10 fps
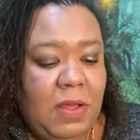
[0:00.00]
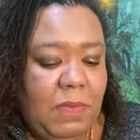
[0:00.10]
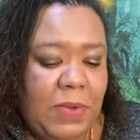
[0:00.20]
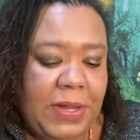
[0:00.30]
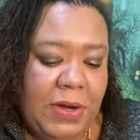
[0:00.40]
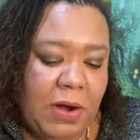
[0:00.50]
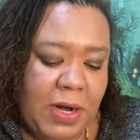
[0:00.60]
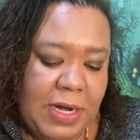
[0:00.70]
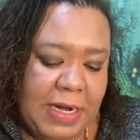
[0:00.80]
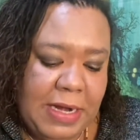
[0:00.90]
one
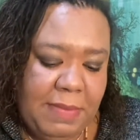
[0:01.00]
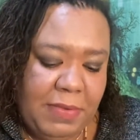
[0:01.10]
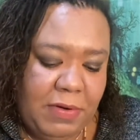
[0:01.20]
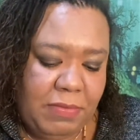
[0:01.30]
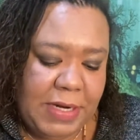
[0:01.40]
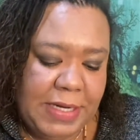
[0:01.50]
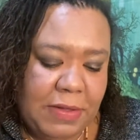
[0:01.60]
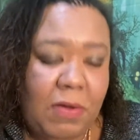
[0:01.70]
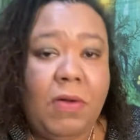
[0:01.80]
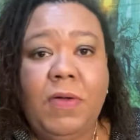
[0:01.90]
card and I'm going to read the
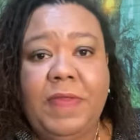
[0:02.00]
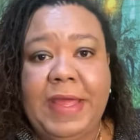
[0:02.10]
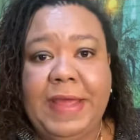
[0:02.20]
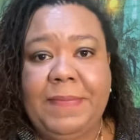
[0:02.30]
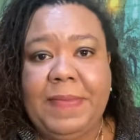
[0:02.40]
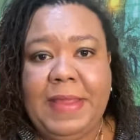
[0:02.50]
whole thing.